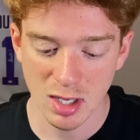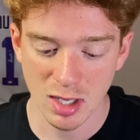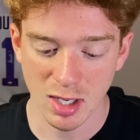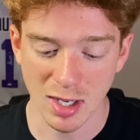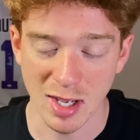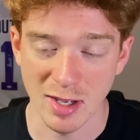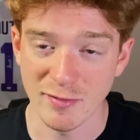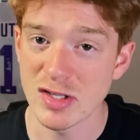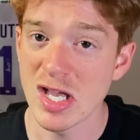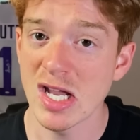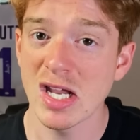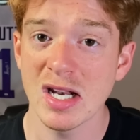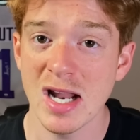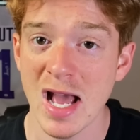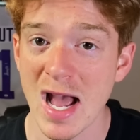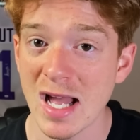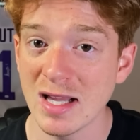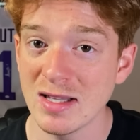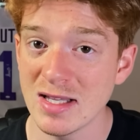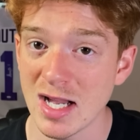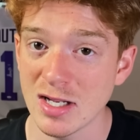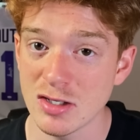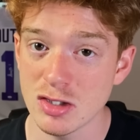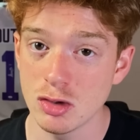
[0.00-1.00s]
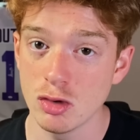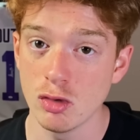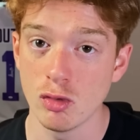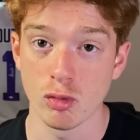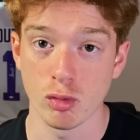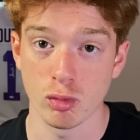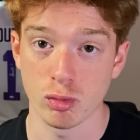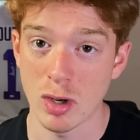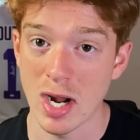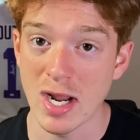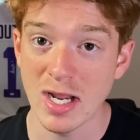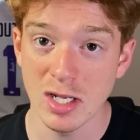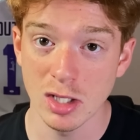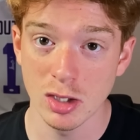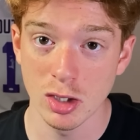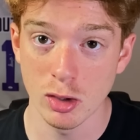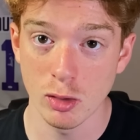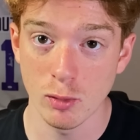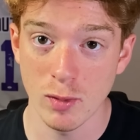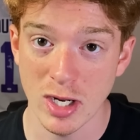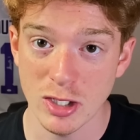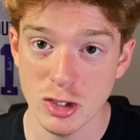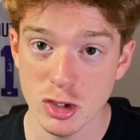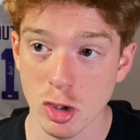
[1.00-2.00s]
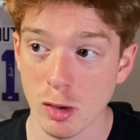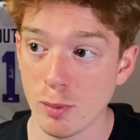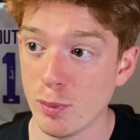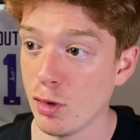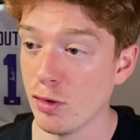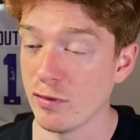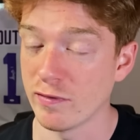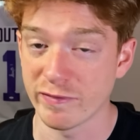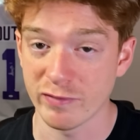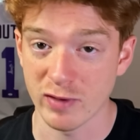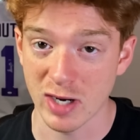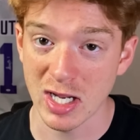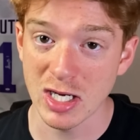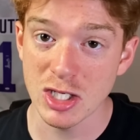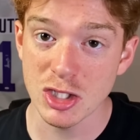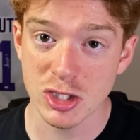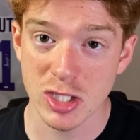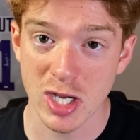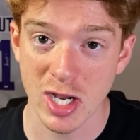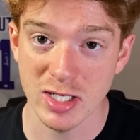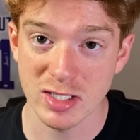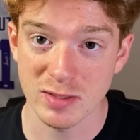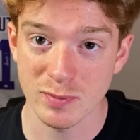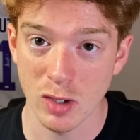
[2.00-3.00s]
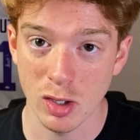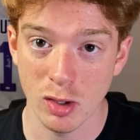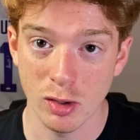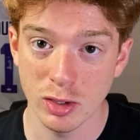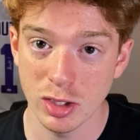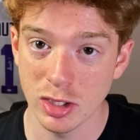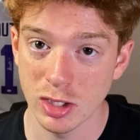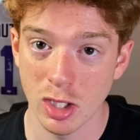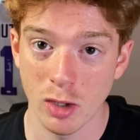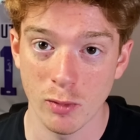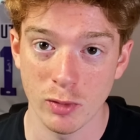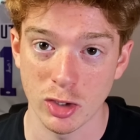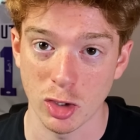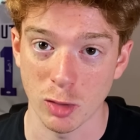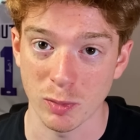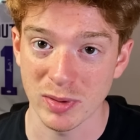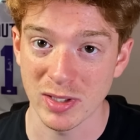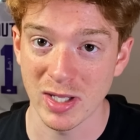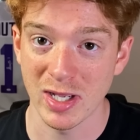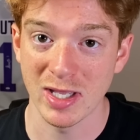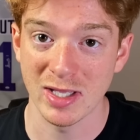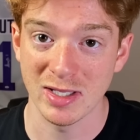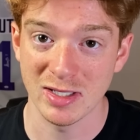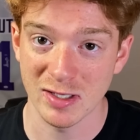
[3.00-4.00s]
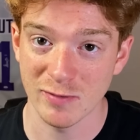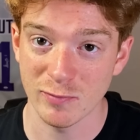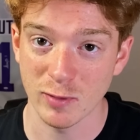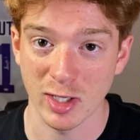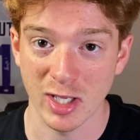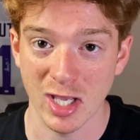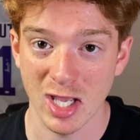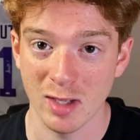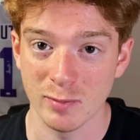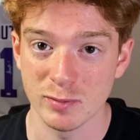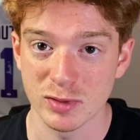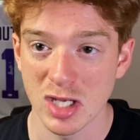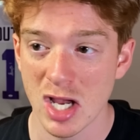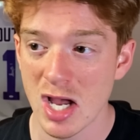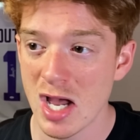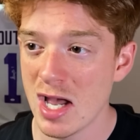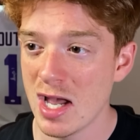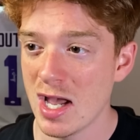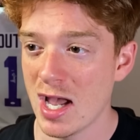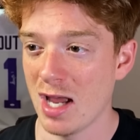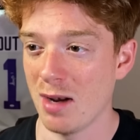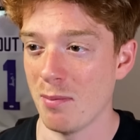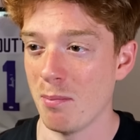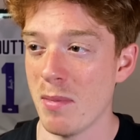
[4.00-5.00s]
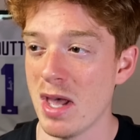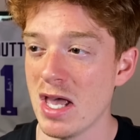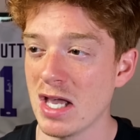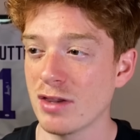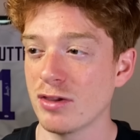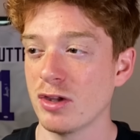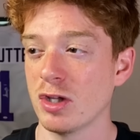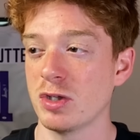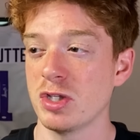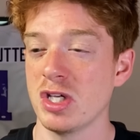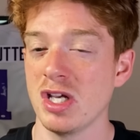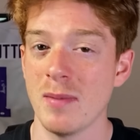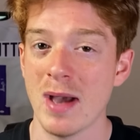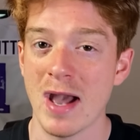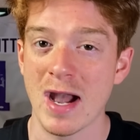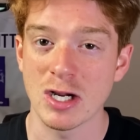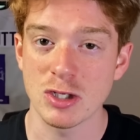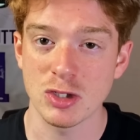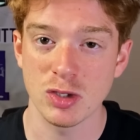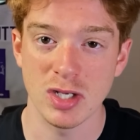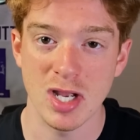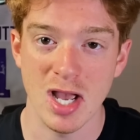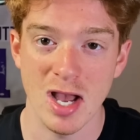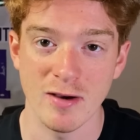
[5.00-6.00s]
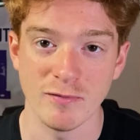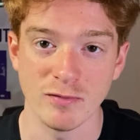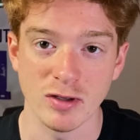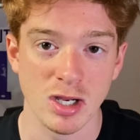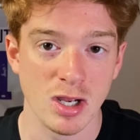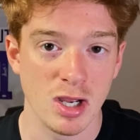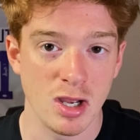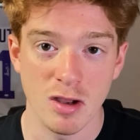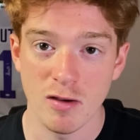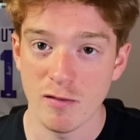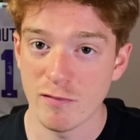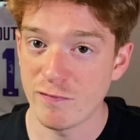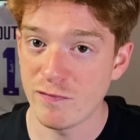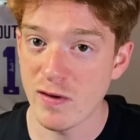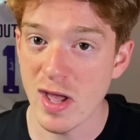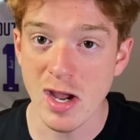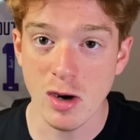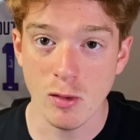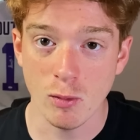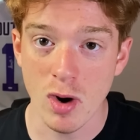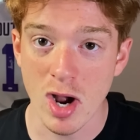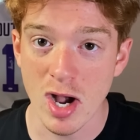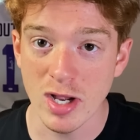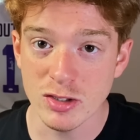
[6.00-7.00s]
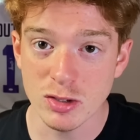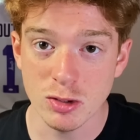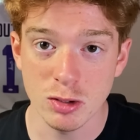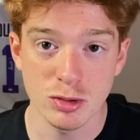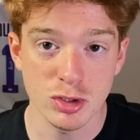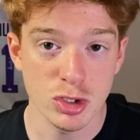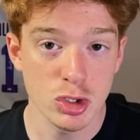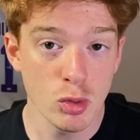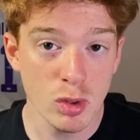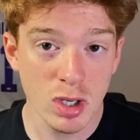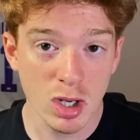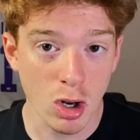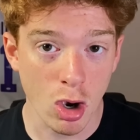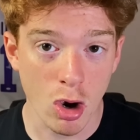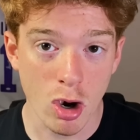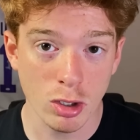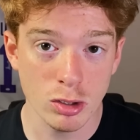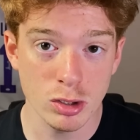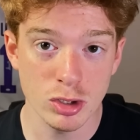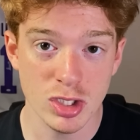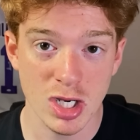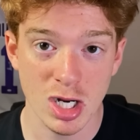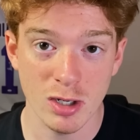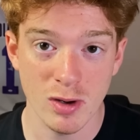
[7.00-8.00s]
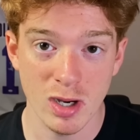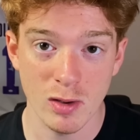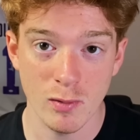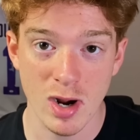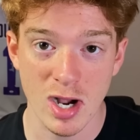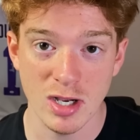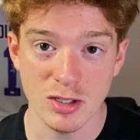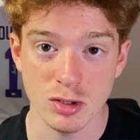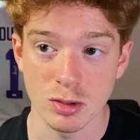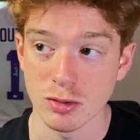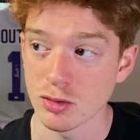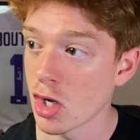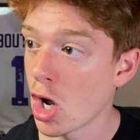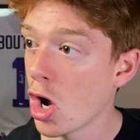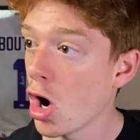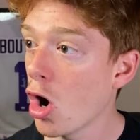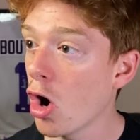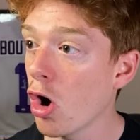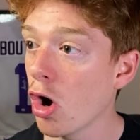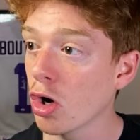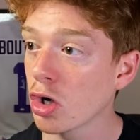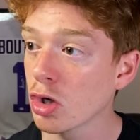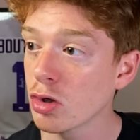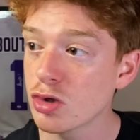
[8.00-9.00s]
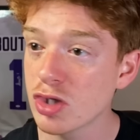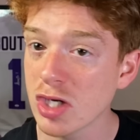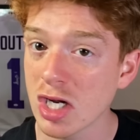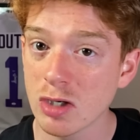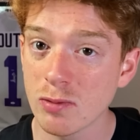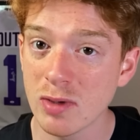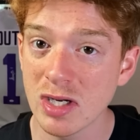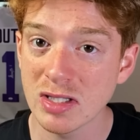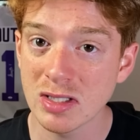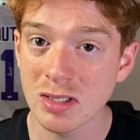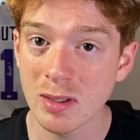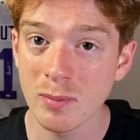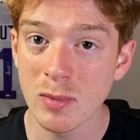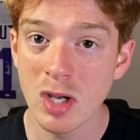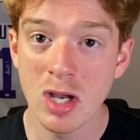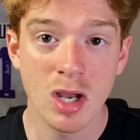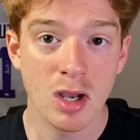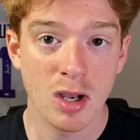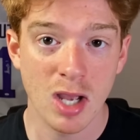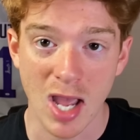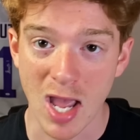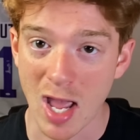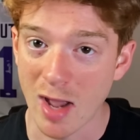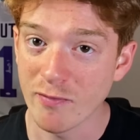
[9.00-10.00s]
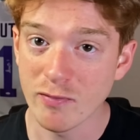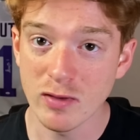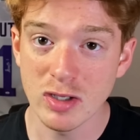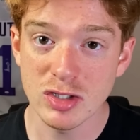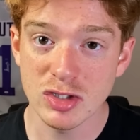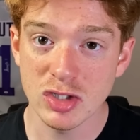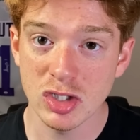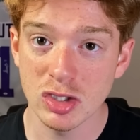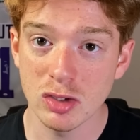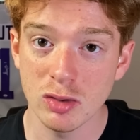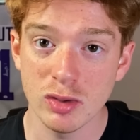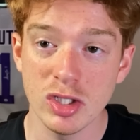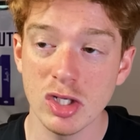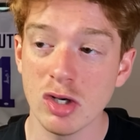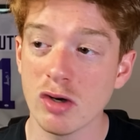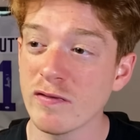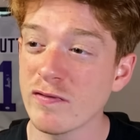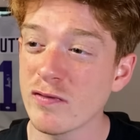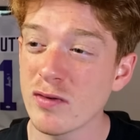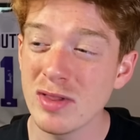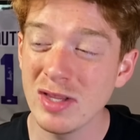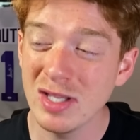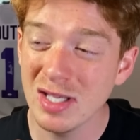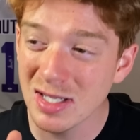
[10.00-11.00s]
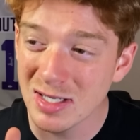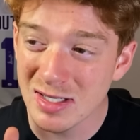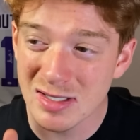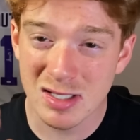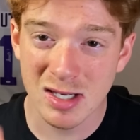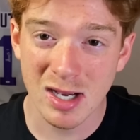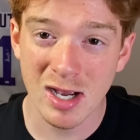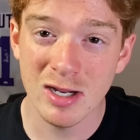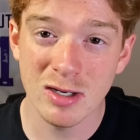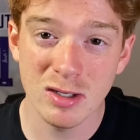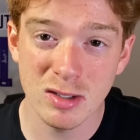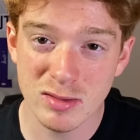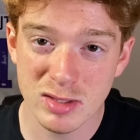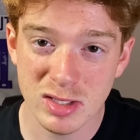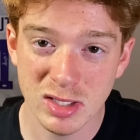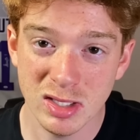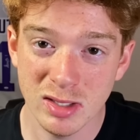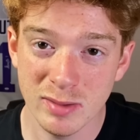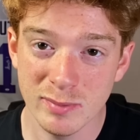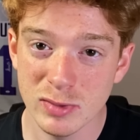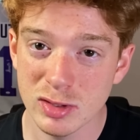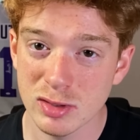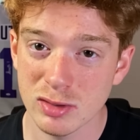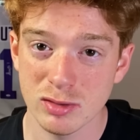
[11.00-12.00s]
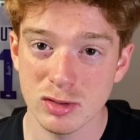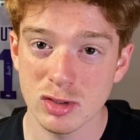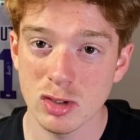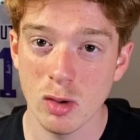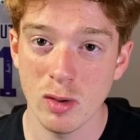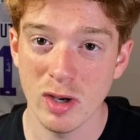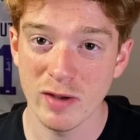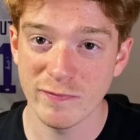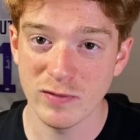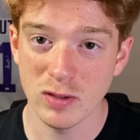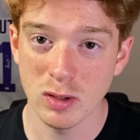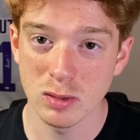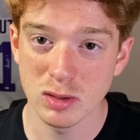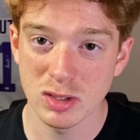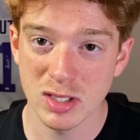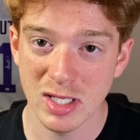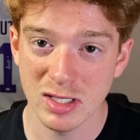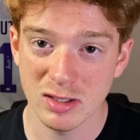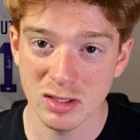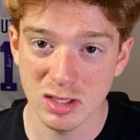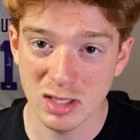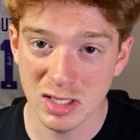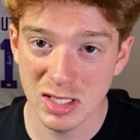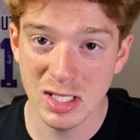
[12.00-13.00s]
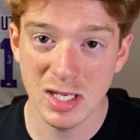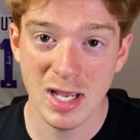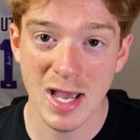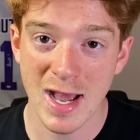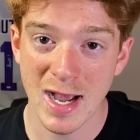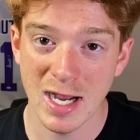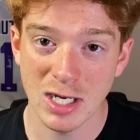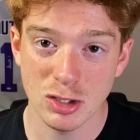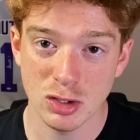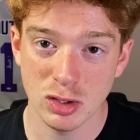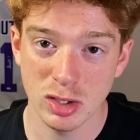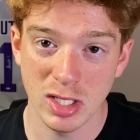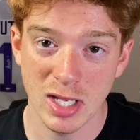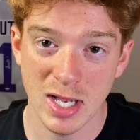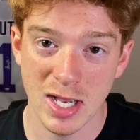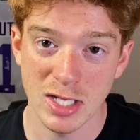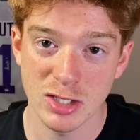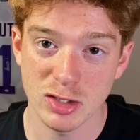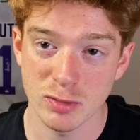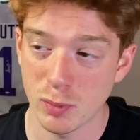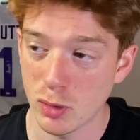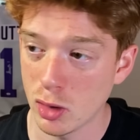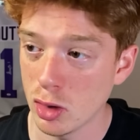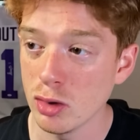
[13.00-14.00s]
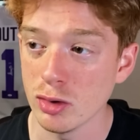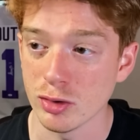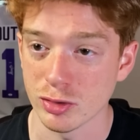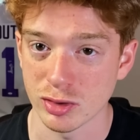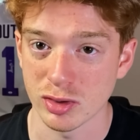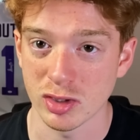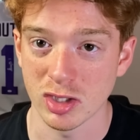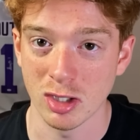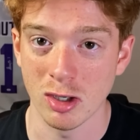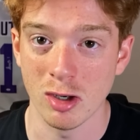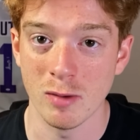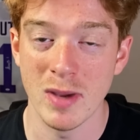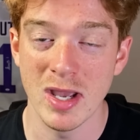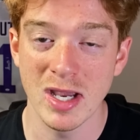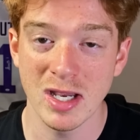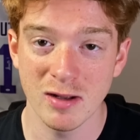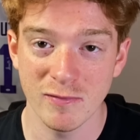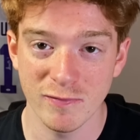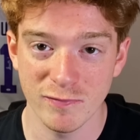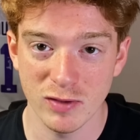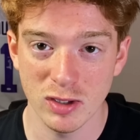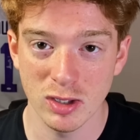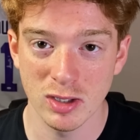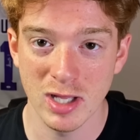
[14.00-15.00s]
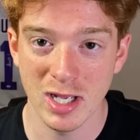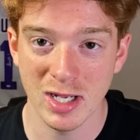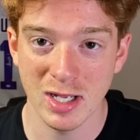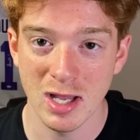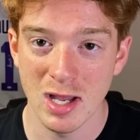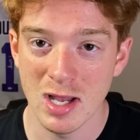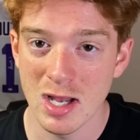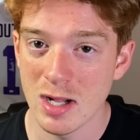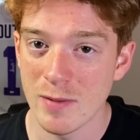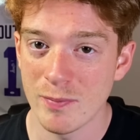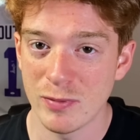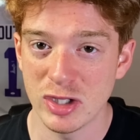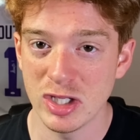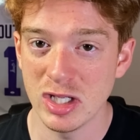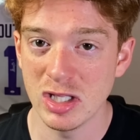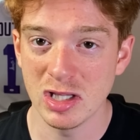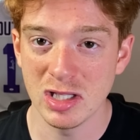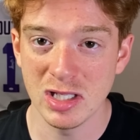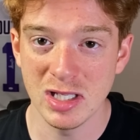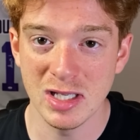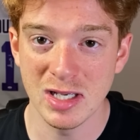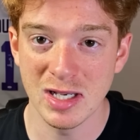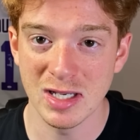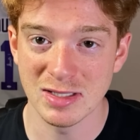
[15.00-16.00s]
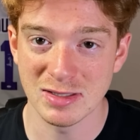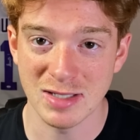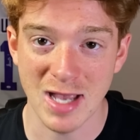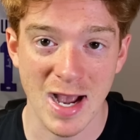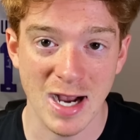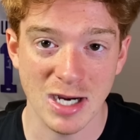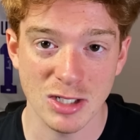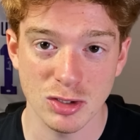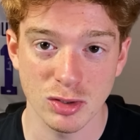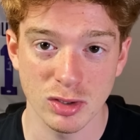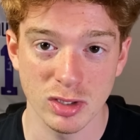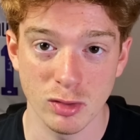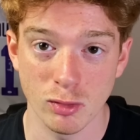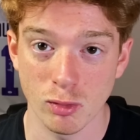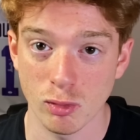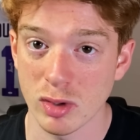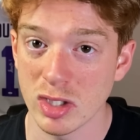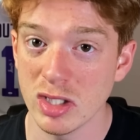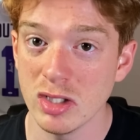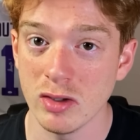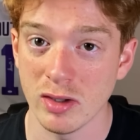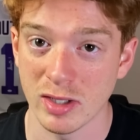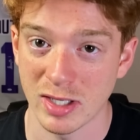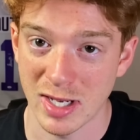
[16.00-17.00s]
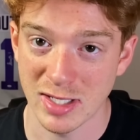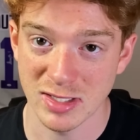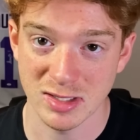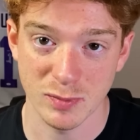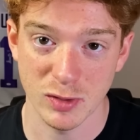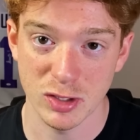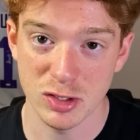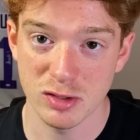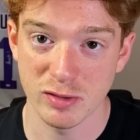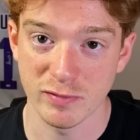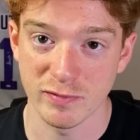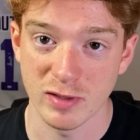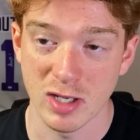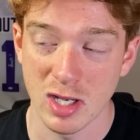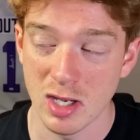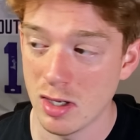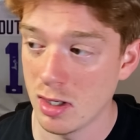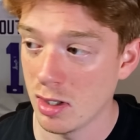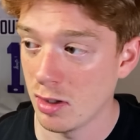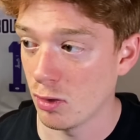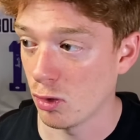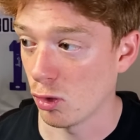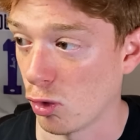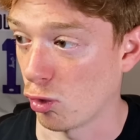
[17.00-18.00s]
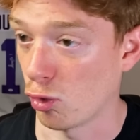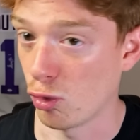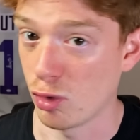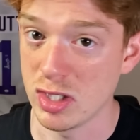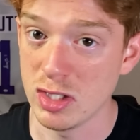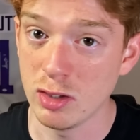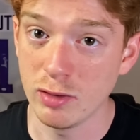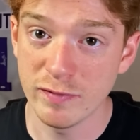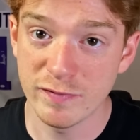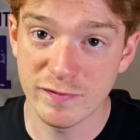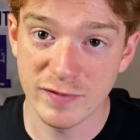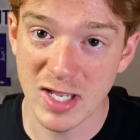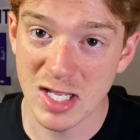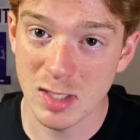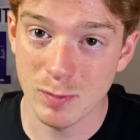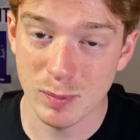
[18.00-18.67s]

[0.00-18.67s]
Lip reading: If they could add that to regular Retro Bowl franchise mode, you know, when you're playing different games, and make the team actually have fake rosters, you can auto-generate rosters. Auto-generate them every single year for the entire teams, so it feels like the league actually has a pulse. You know, make it feel like the league is actually real and has a bunch of real fake